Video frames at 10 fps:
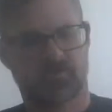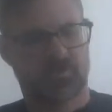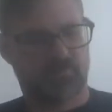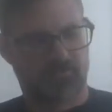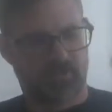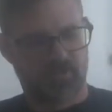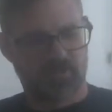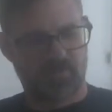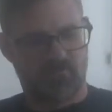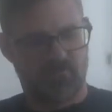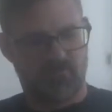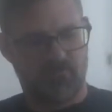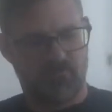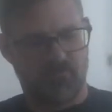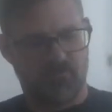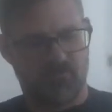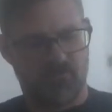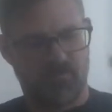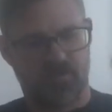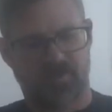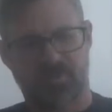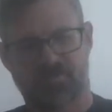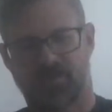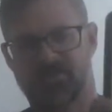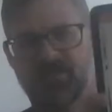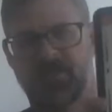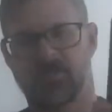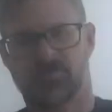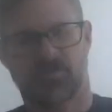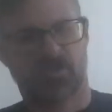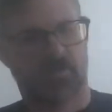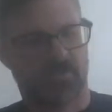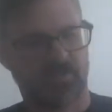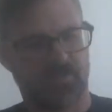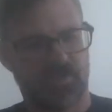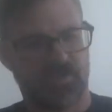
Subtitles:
Travel communication indicates high setting to track line